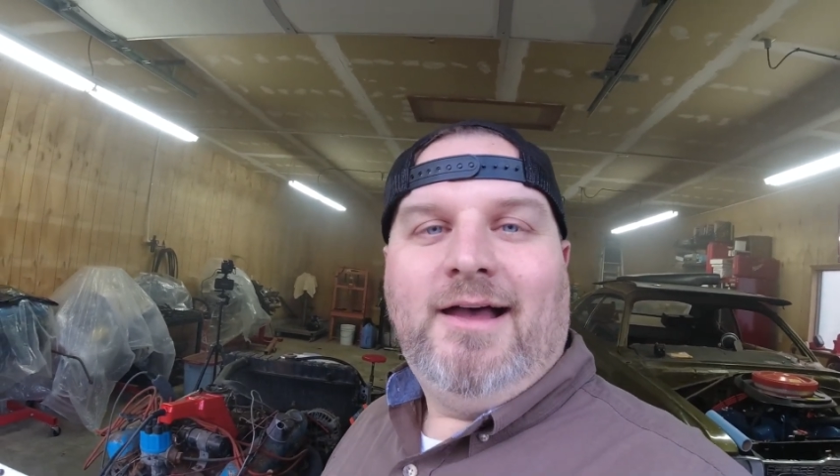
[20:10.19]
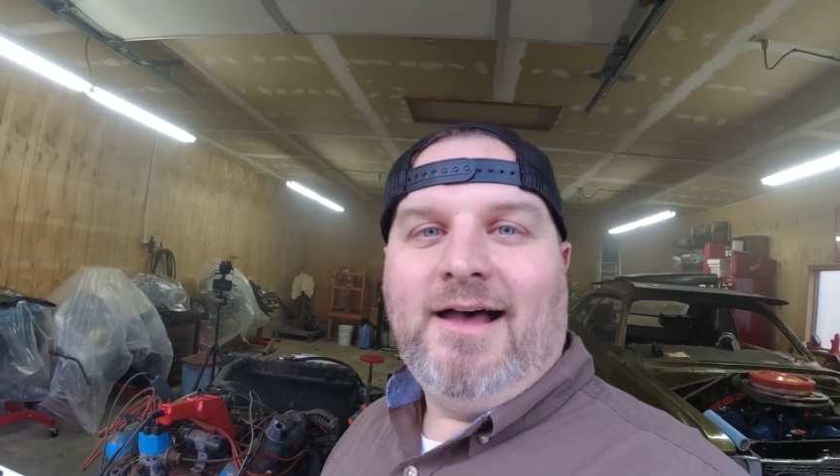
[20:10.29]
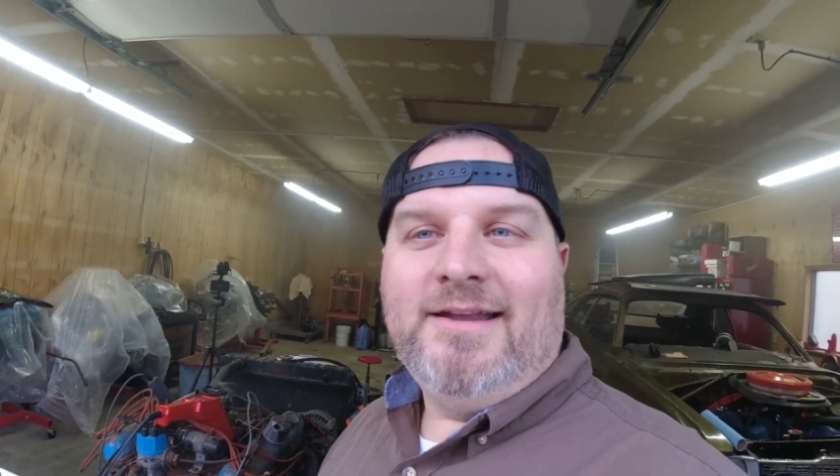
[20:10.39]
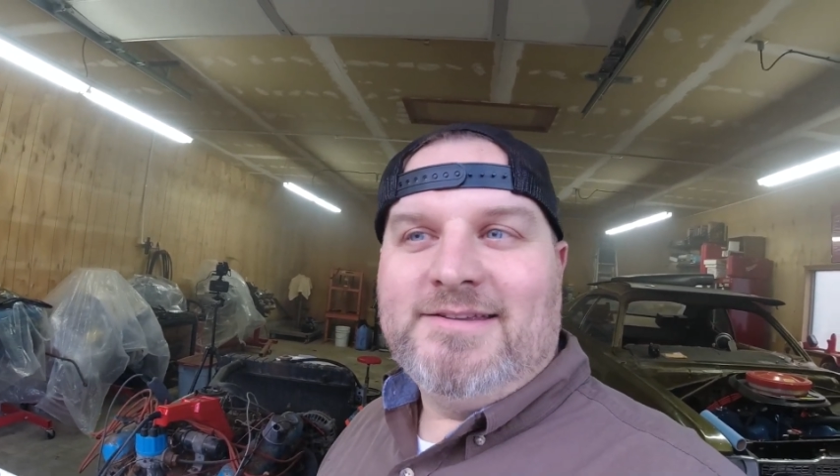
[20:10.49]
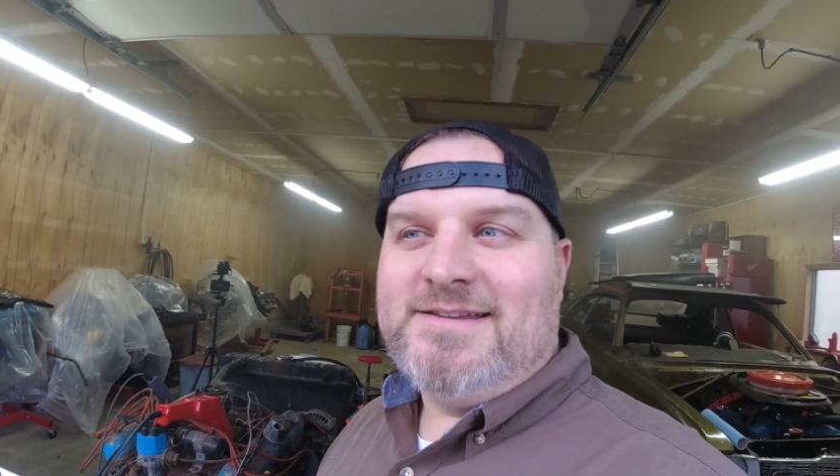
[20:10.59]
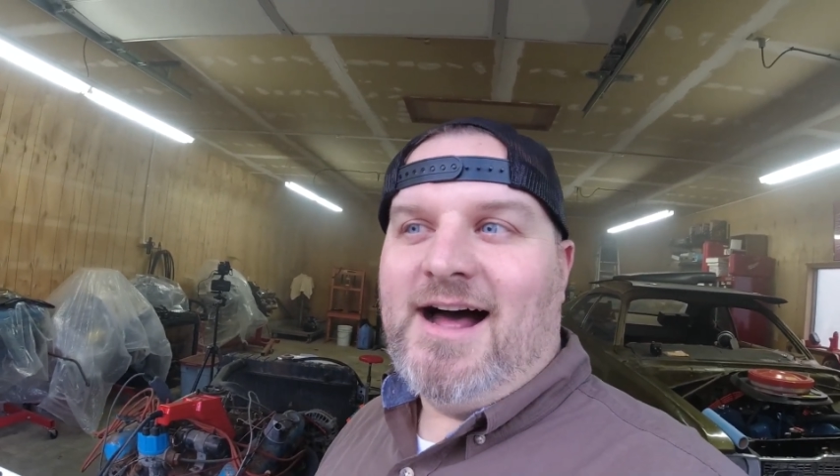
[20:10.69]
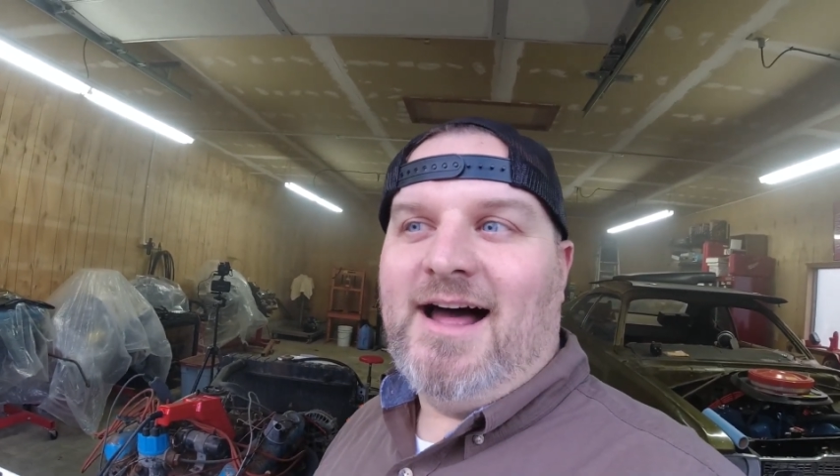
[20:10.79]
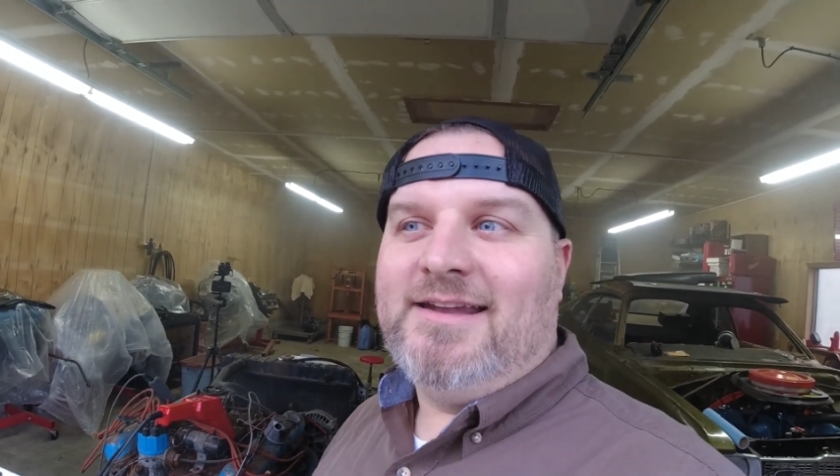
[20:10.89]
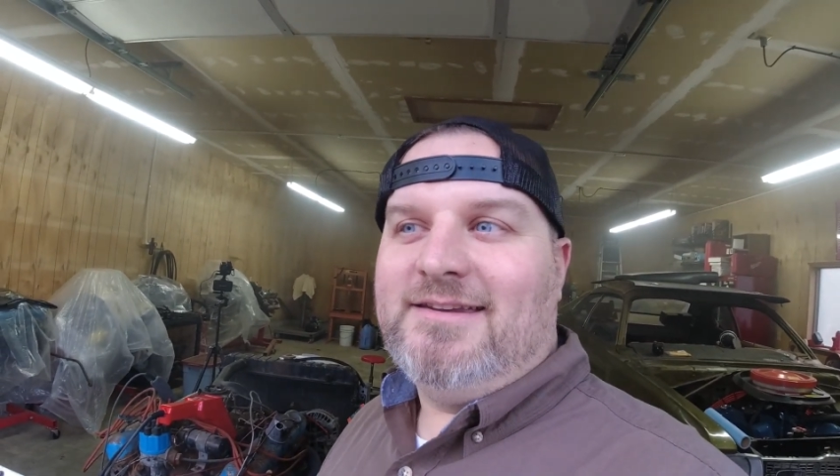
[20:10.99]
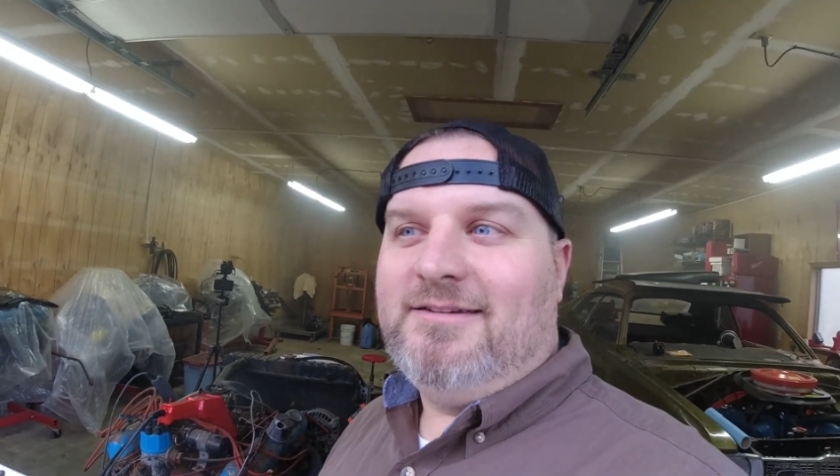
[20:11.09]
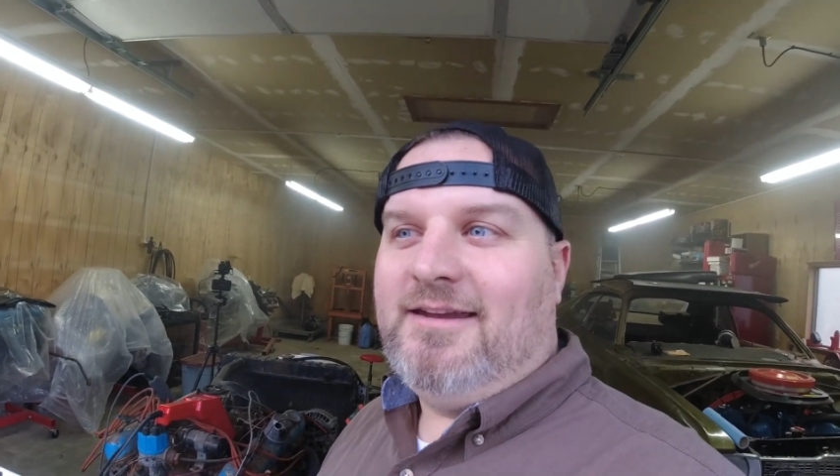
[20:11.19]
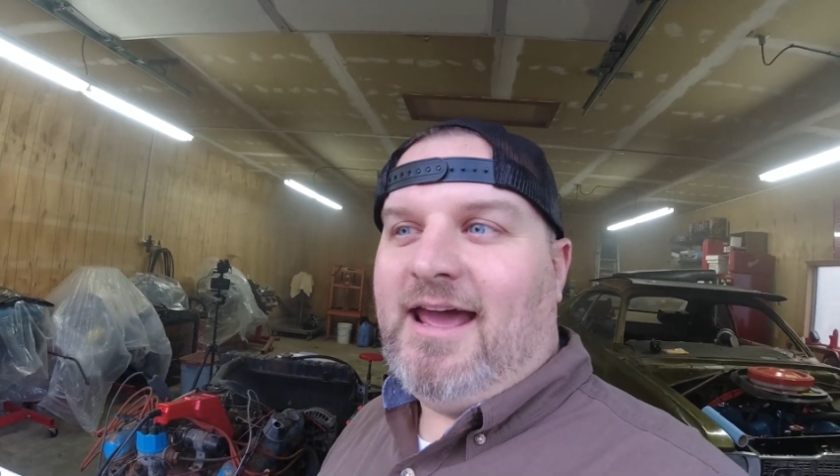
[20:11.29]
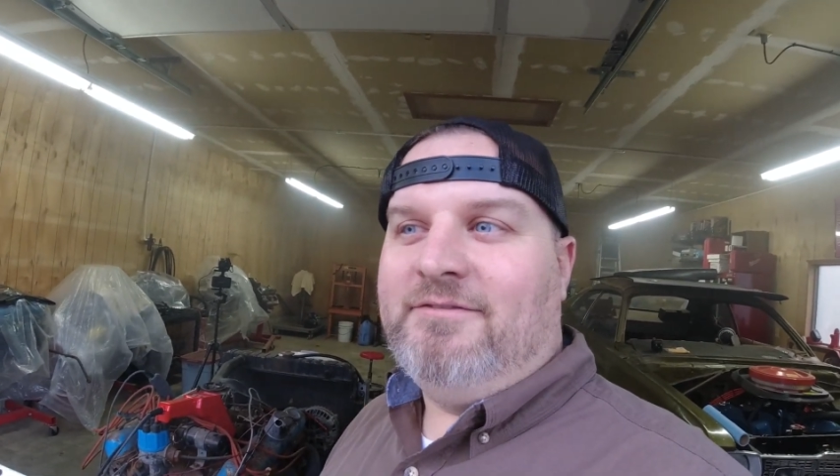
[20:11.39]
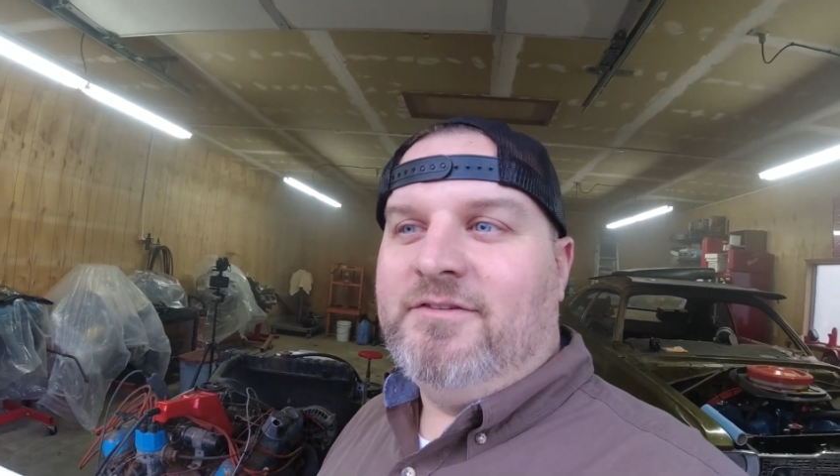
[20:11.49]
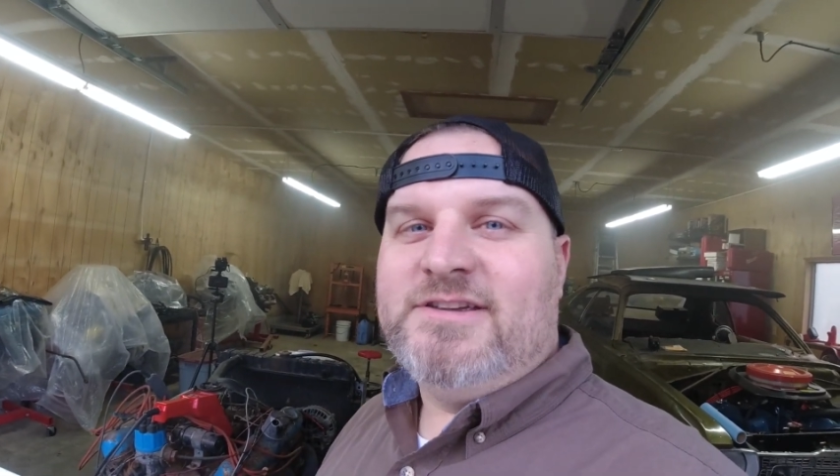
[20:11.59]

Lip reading: does not have the